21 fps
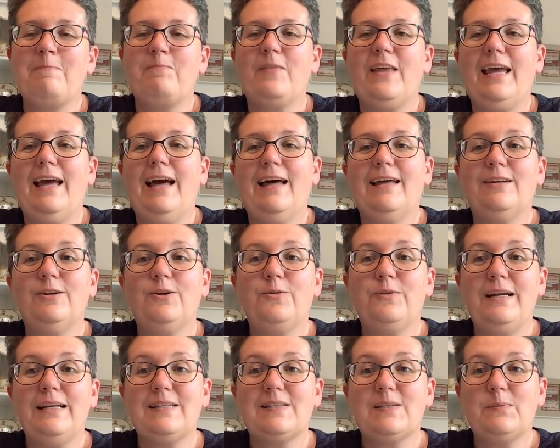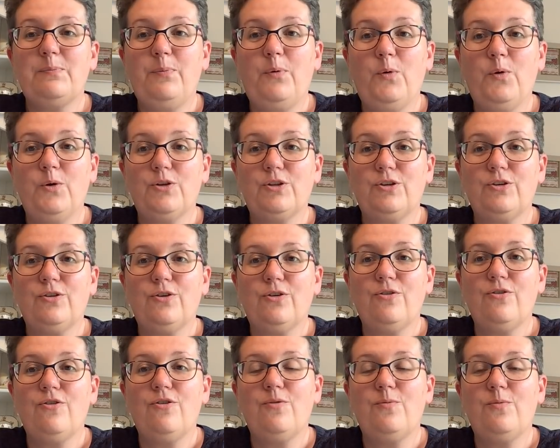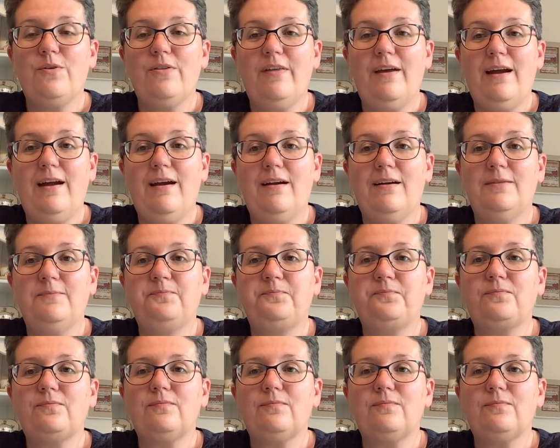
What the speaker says: They had a great support crew who were there